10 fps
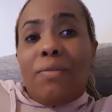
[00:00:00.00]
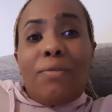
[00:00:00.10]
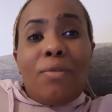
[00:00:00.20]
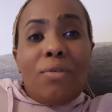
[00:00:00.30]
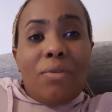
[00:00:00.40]

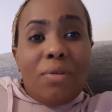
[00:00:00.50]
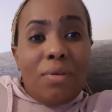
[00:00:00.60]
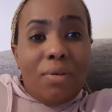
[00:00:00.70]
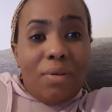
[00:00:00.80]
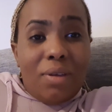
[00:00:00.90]
for
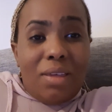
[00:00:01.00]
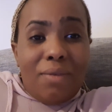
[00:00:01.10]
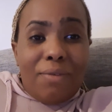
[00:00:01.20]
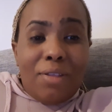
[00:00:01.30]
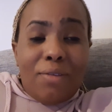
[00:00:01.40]
the
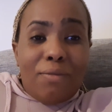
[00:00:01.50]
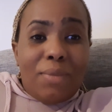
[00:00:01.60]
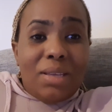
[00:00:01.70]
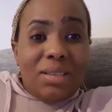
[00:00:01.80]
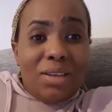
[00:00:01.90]
father of my
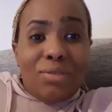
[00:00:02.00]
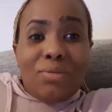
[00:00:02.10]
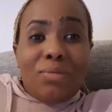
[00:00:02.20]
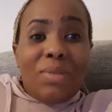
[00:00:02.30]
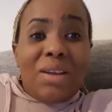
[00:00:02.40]
son to
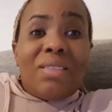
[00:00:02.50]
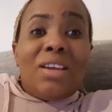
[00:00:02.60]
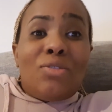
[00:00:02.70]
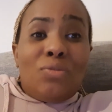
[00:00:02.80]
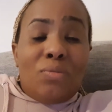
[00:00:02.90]
marry
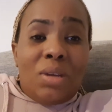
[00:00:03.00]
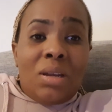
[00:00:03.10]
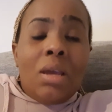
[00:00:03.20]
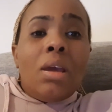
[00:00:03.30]
that woman.